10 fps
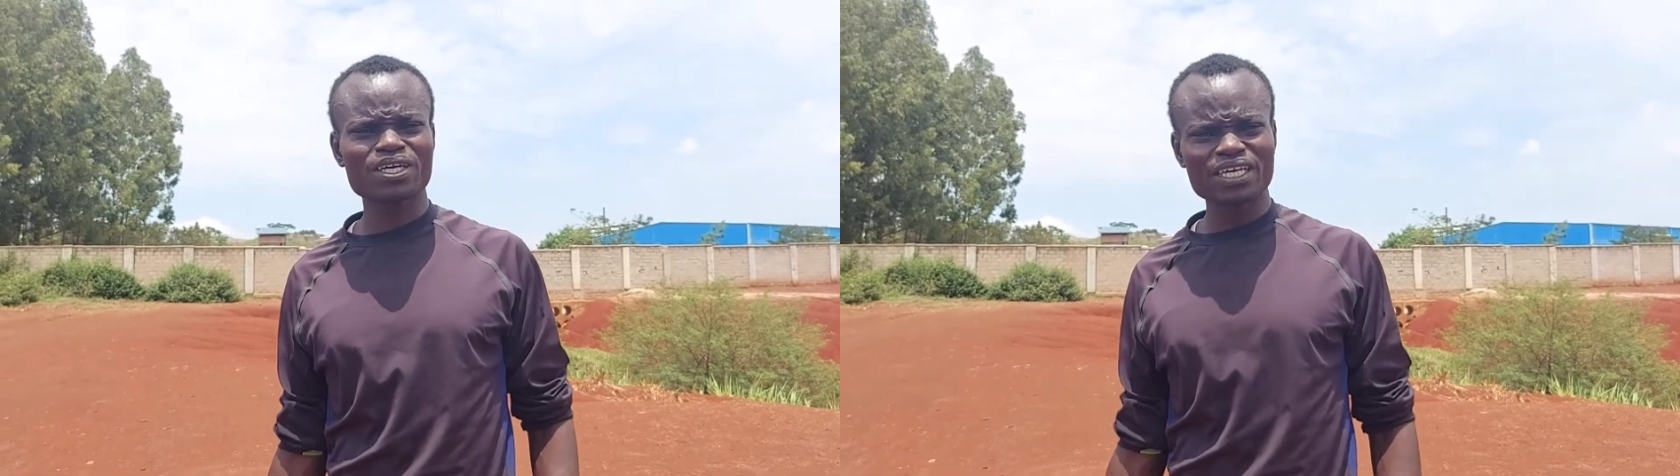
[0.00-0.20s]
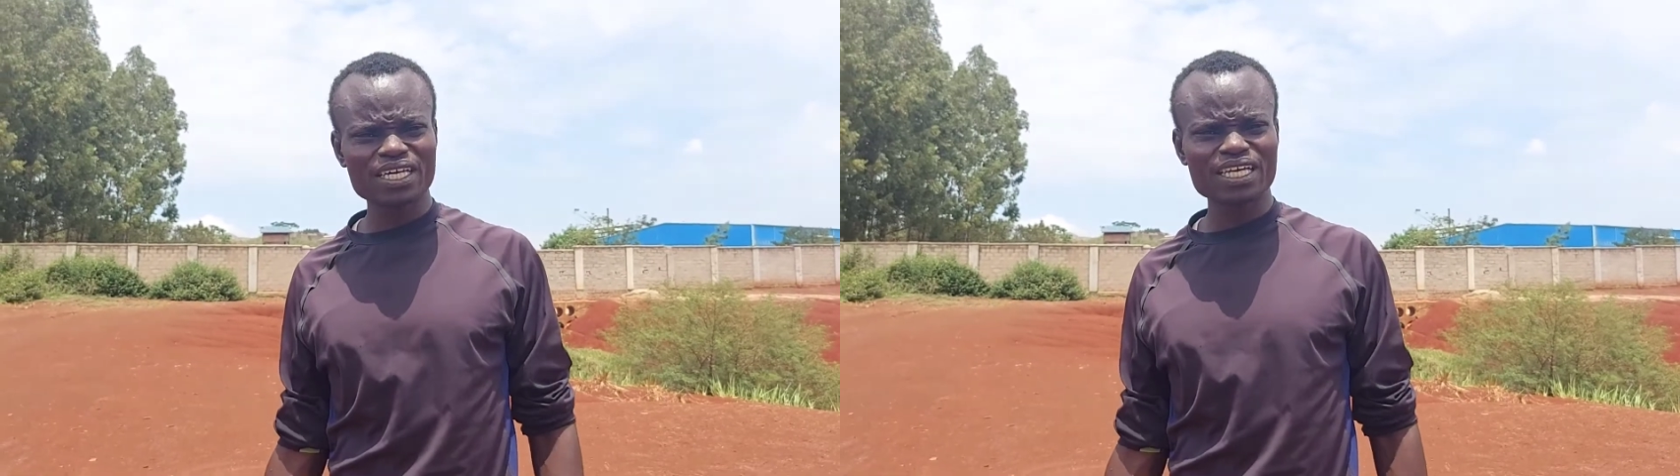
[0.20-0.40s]

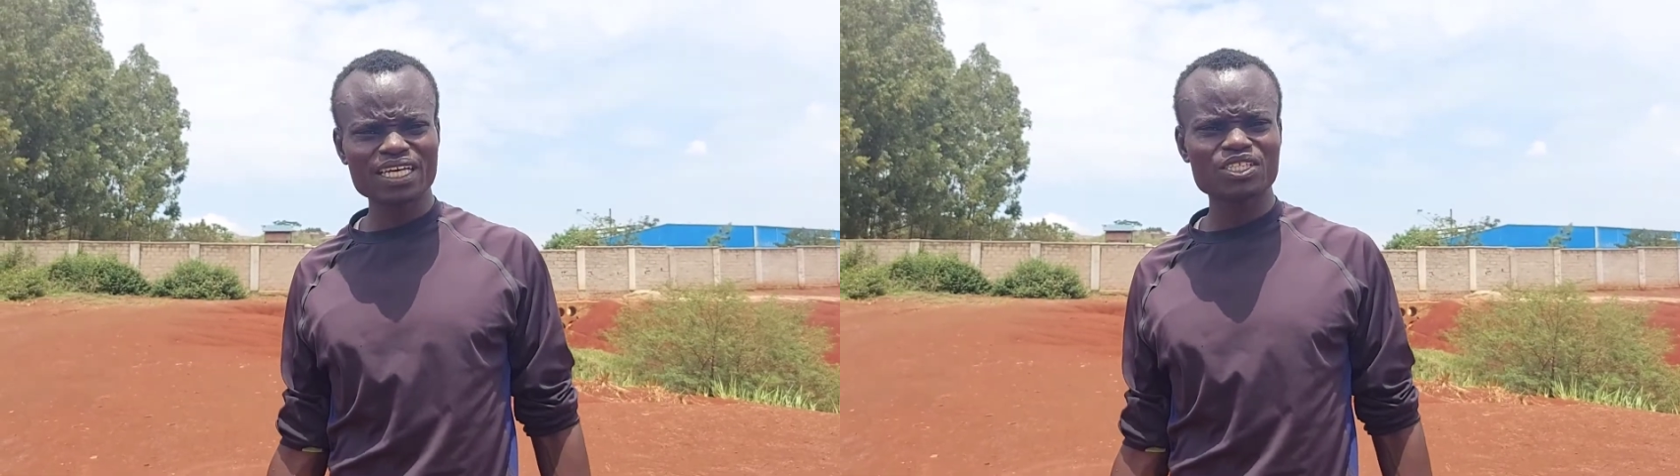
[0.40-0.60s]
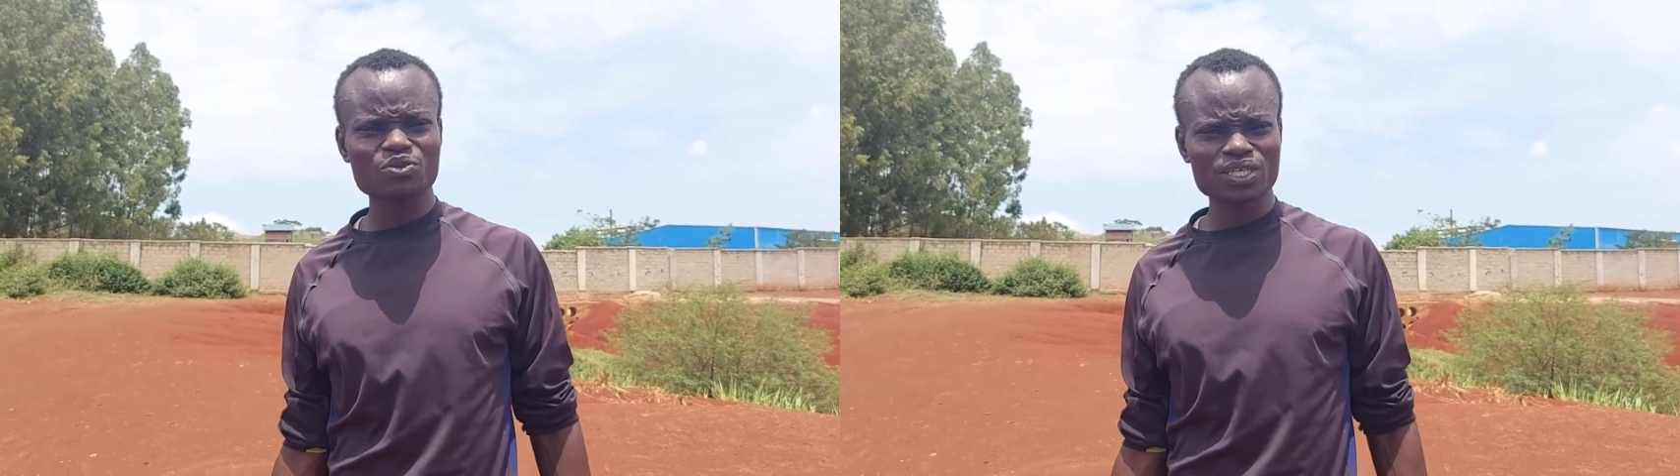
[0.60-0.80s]
kicking
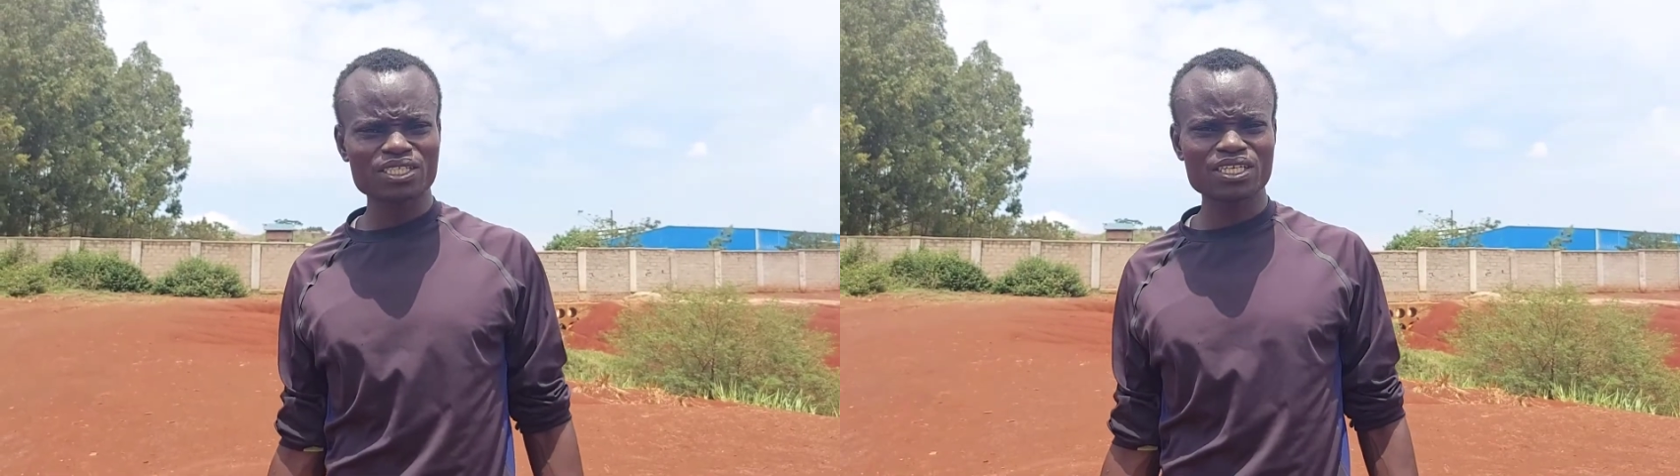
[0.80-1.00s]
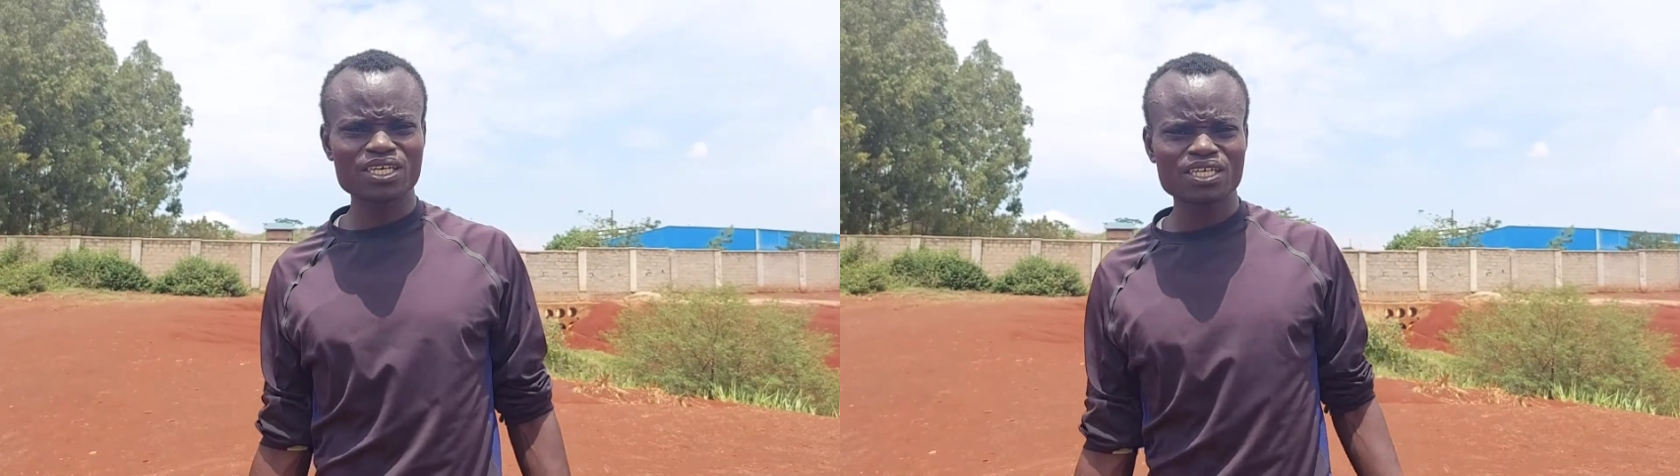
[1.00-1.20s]
legs
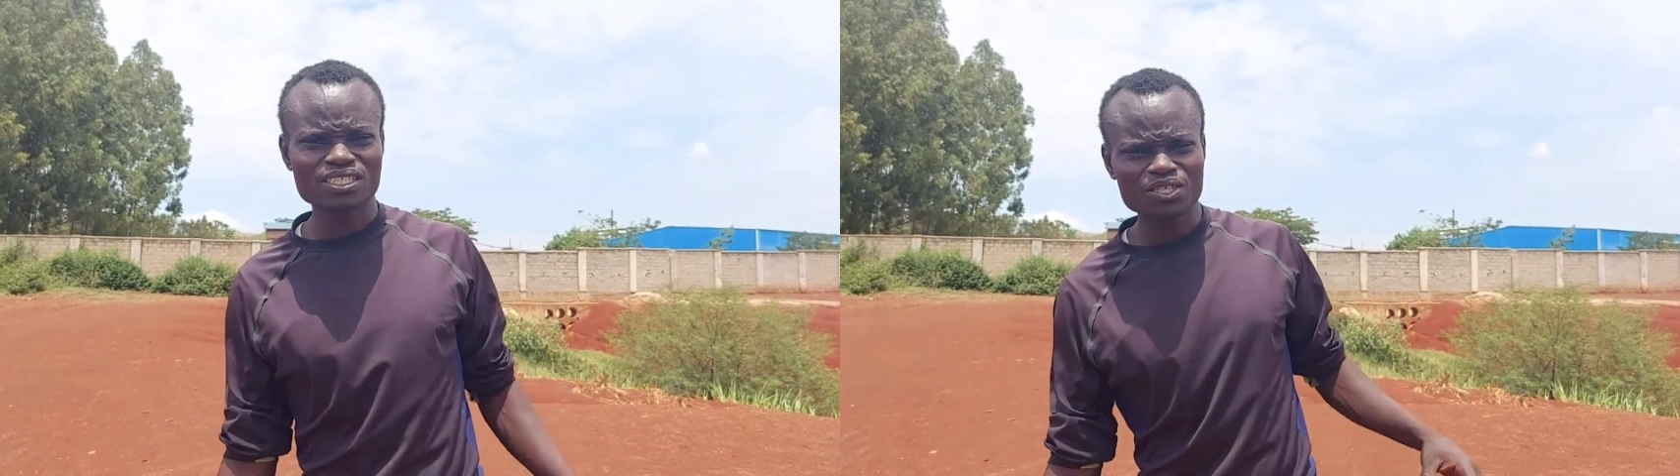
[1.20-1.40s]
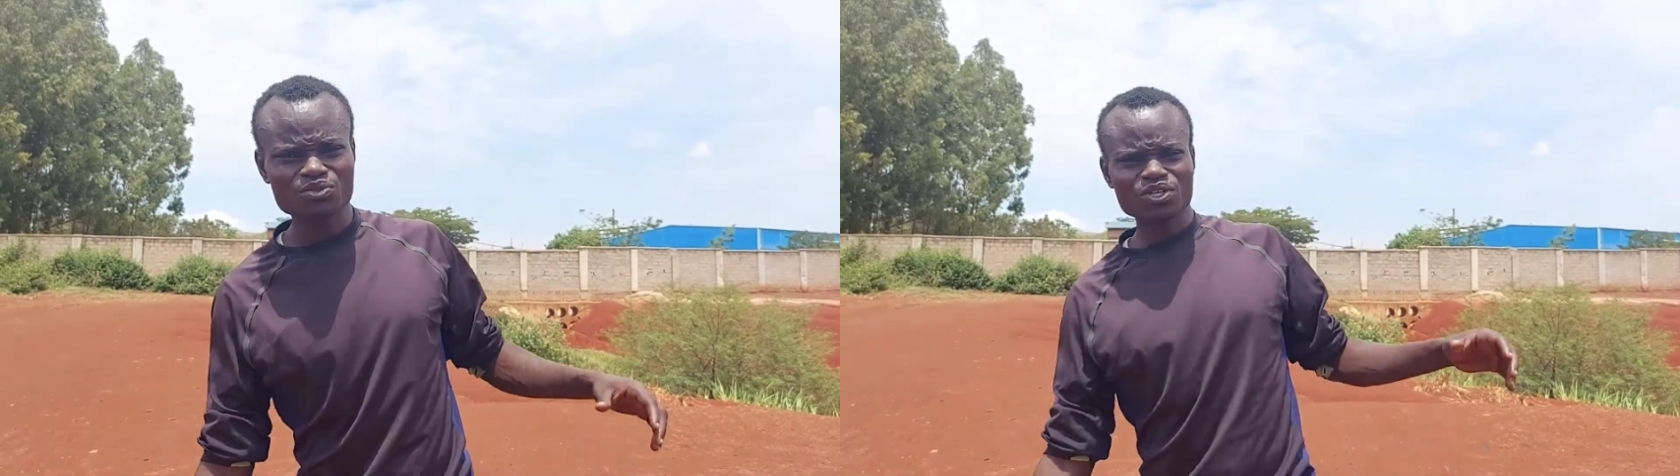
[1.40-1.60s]
straight.
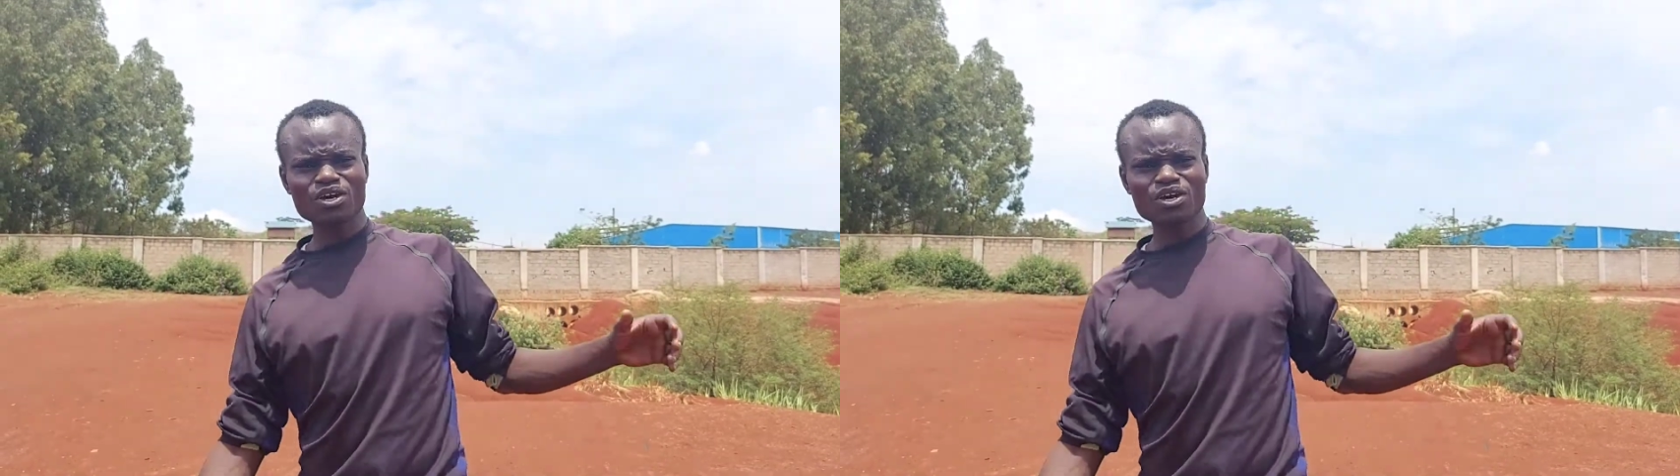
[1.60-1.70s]
So you swing